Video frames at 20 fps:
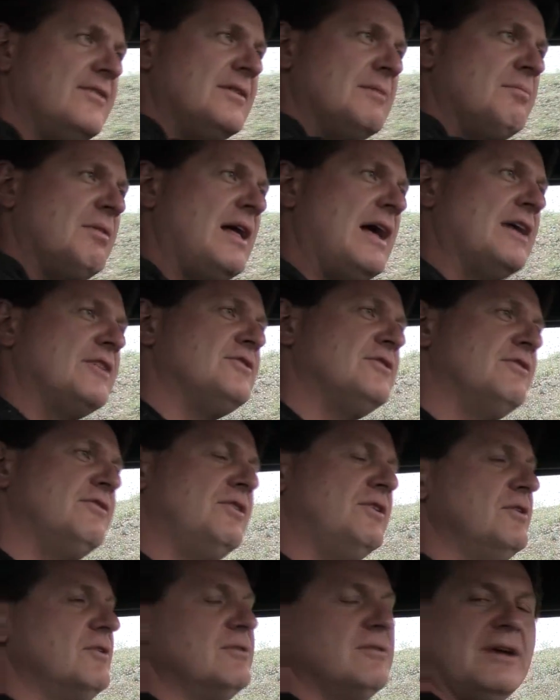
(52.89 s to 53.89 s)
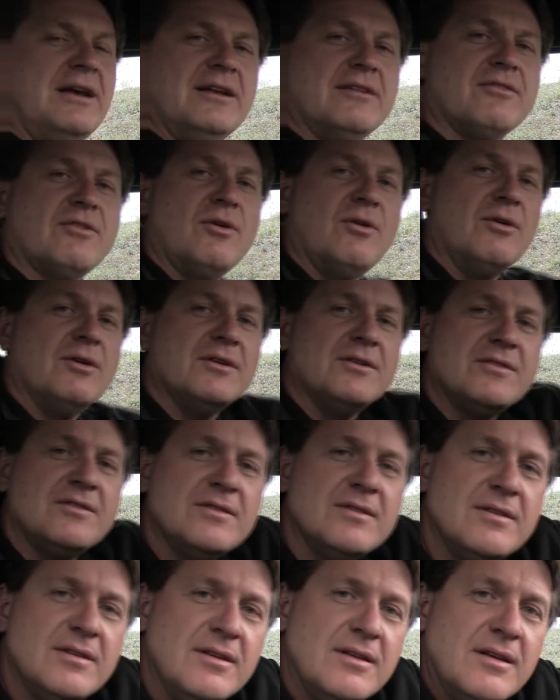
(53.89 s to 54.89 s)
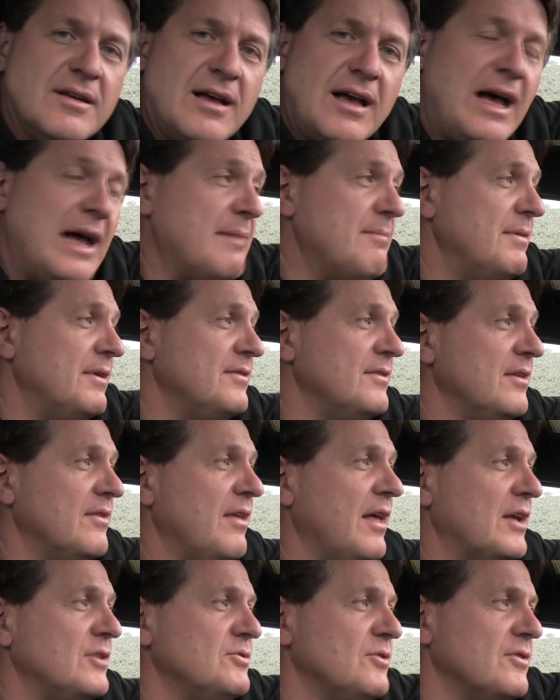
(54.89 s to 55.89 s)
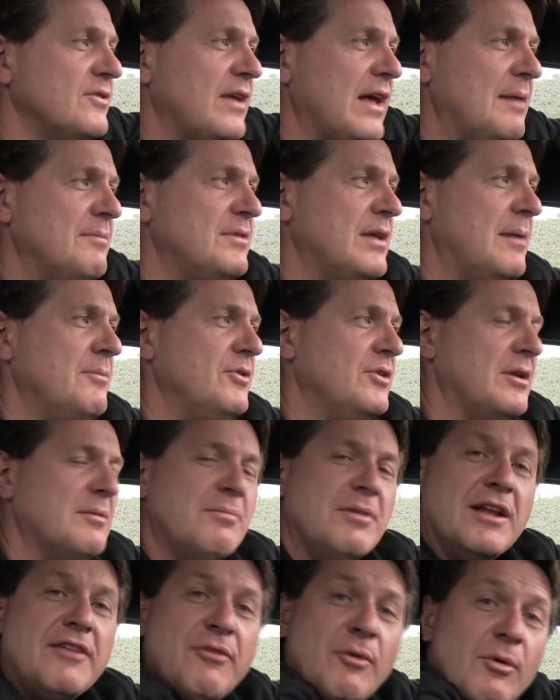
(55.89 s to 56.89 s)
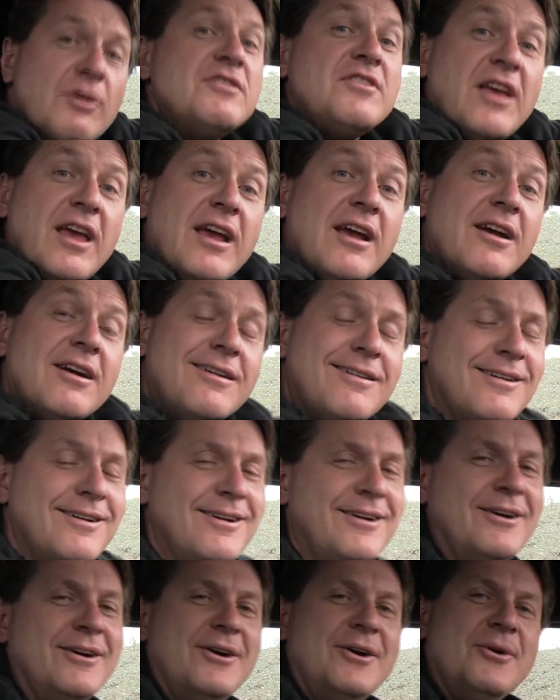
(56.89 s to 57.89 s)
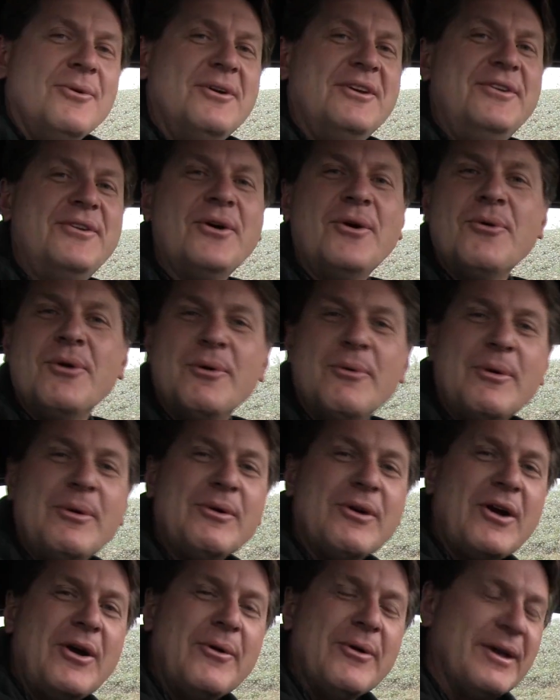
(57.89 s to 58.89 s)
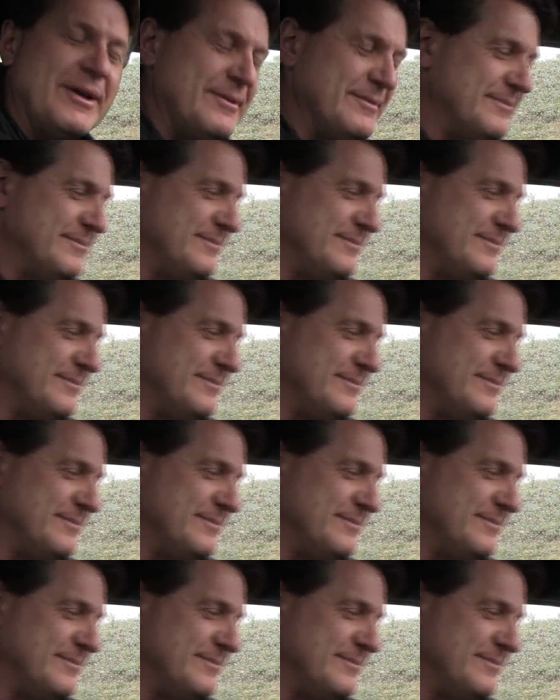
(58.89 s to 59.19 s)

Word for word: is it blocks your view and of course I'm missing the actual TomTom -tom unit. But if it was here, we'd know where we were going.